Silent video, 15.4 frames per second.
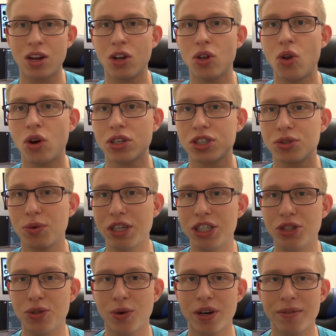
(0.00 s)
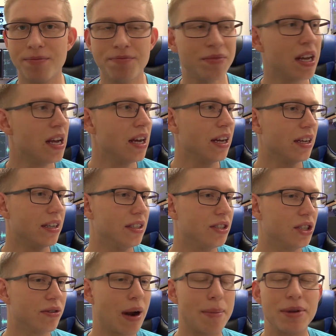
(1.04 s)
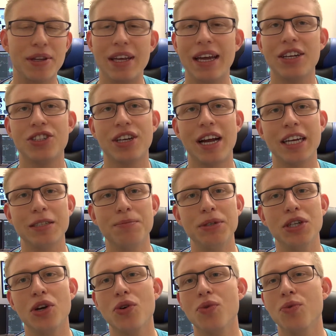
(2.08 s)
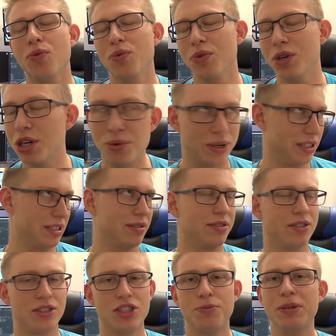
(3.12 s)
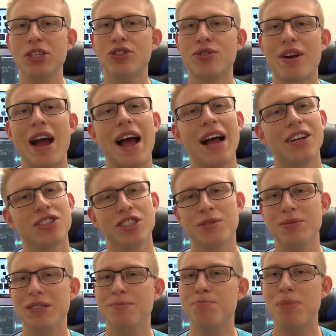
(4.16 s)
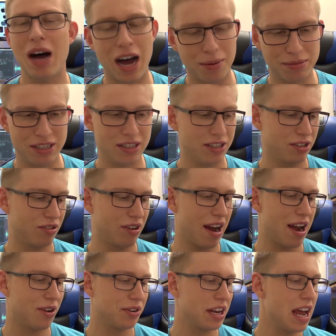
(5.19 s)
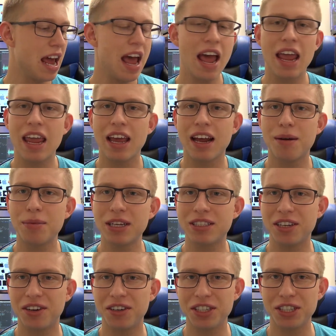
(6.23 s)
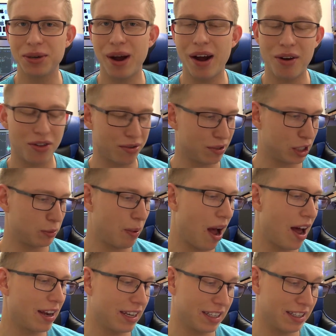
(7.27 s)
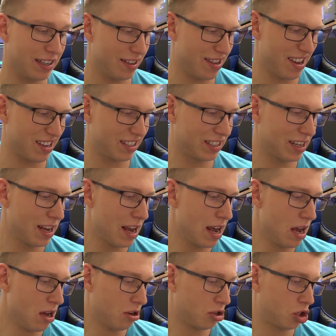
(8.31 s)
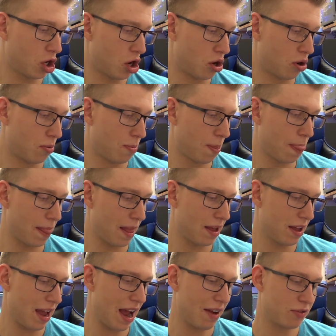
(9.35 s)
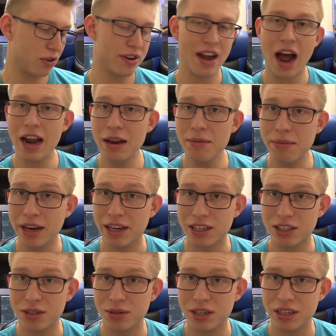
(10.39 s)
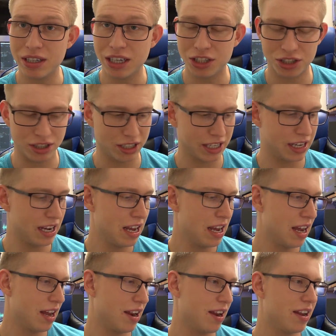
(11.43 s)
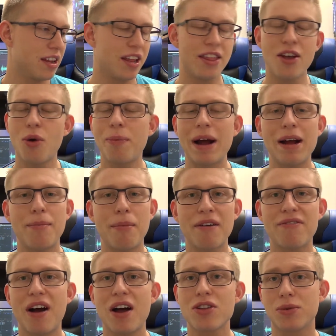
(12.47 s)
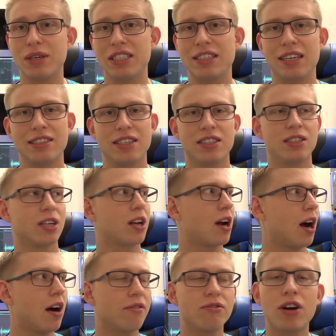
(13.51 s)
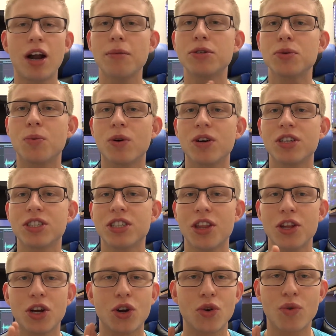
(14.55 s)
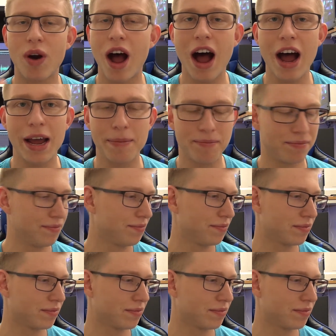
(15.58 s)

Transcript: Long story short, their reputation has been ruined. It's been trash. It's been bombed into the ground. And I'm going to tell you how they're responding to this. So after not admitting to it initially, my father always says this, the cover-up's worse than the crime.